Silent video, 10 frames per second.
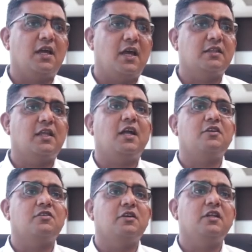And
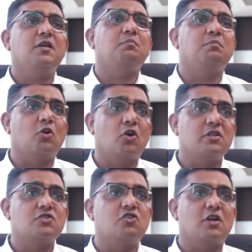that really
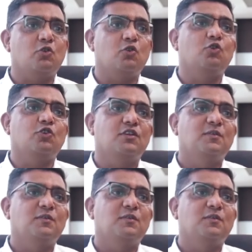broadens your outlook.